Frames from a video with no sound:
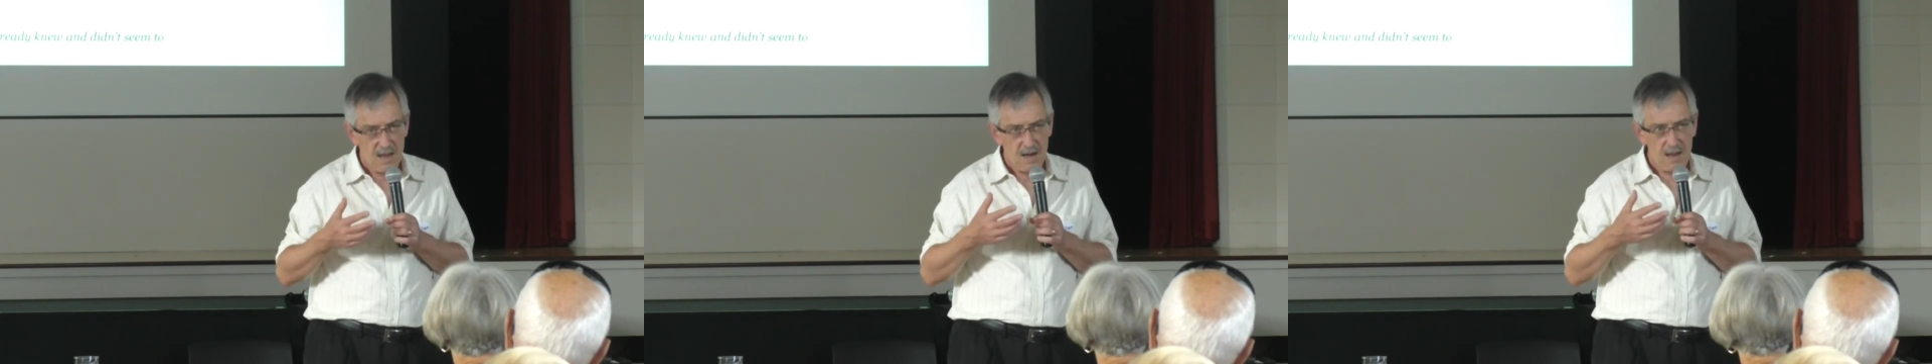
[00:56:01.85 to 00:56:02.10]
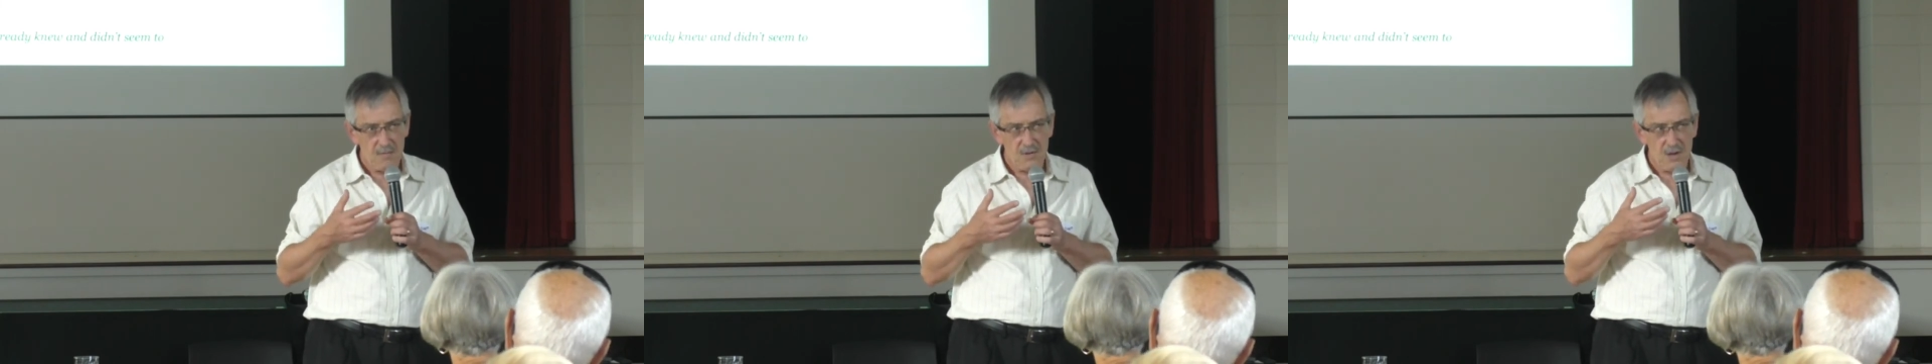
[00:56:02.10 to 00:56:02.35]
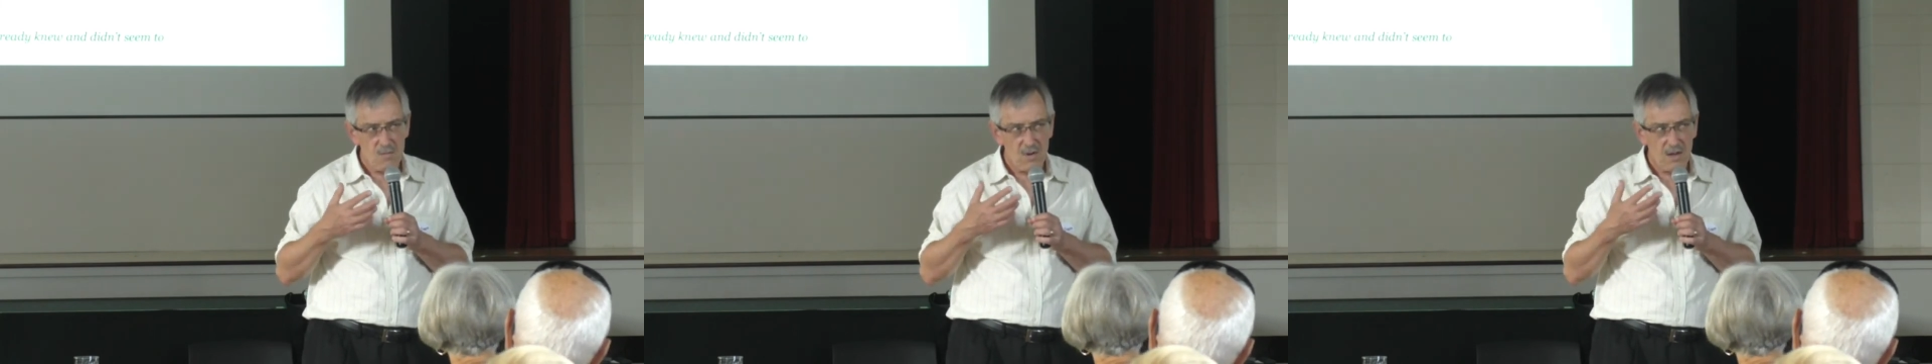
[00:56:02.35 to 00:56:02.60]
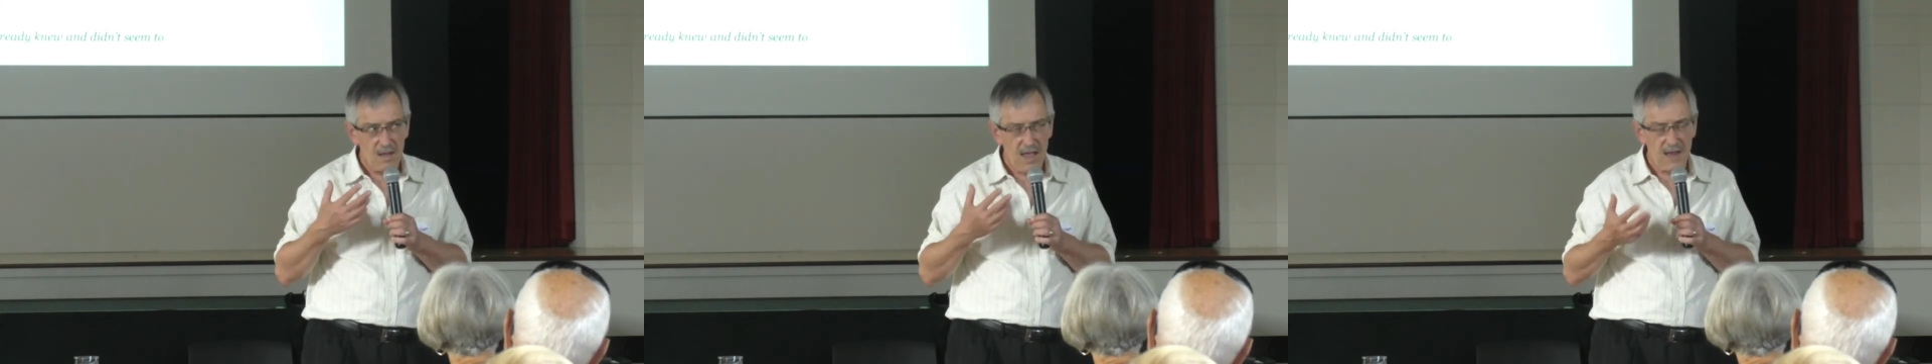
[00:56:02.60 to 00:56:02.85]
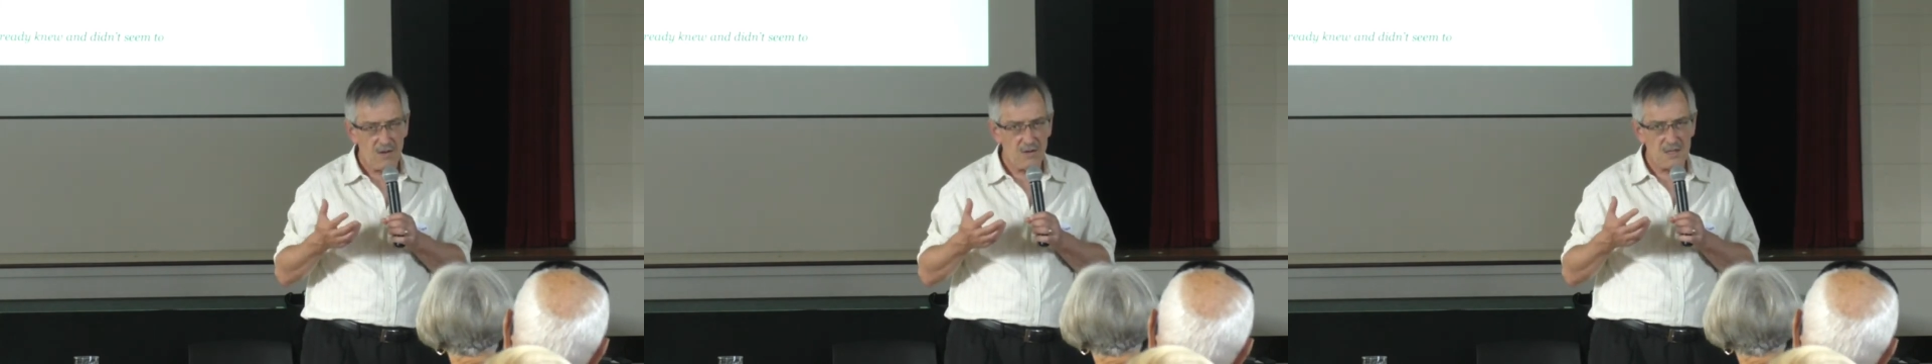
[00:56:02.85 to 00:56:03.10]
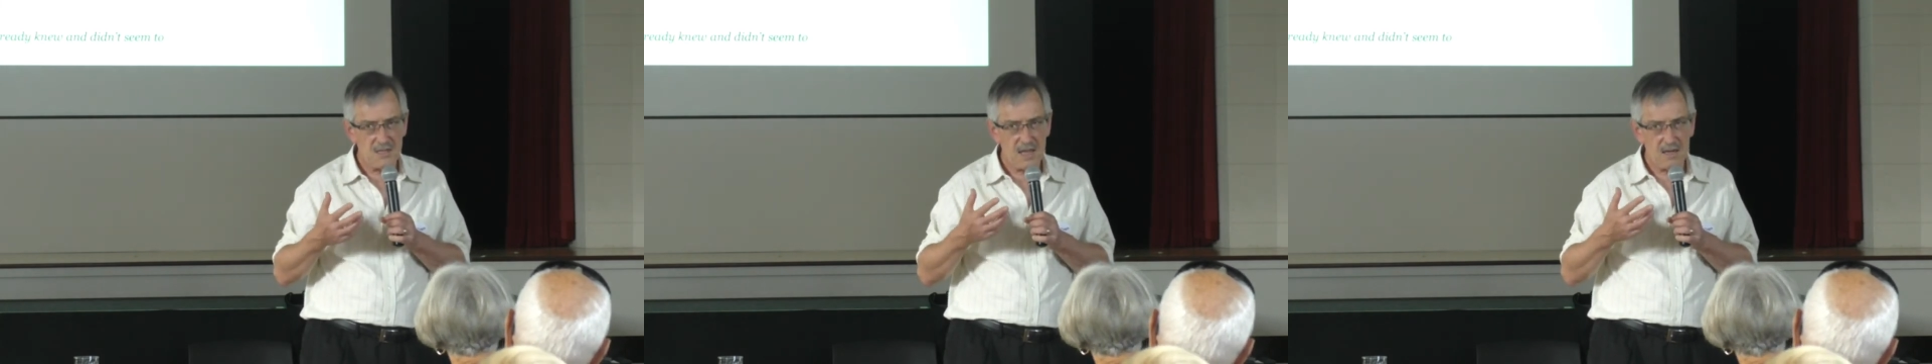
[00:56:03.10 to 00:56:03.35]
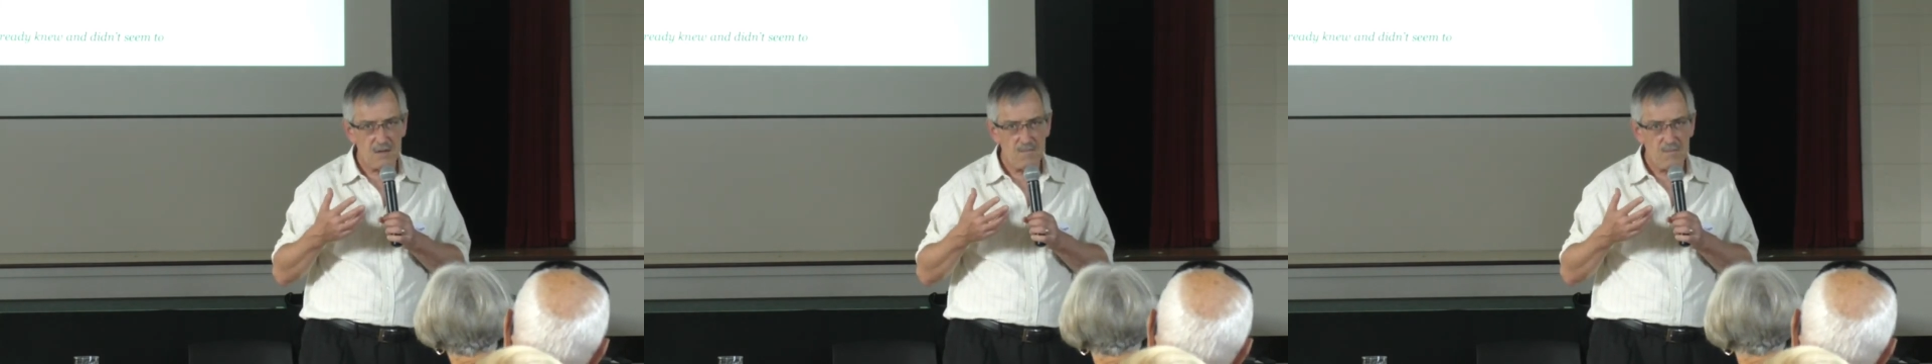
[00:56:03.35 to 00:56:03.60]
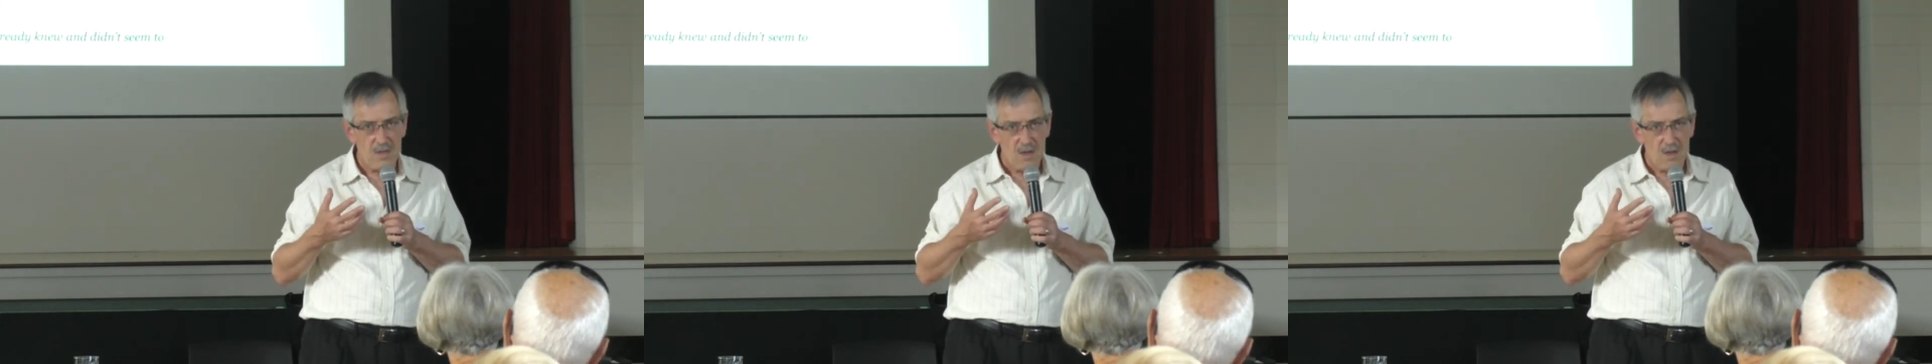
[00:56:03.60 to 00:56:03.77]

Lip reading: I'm going, well, hang on a second,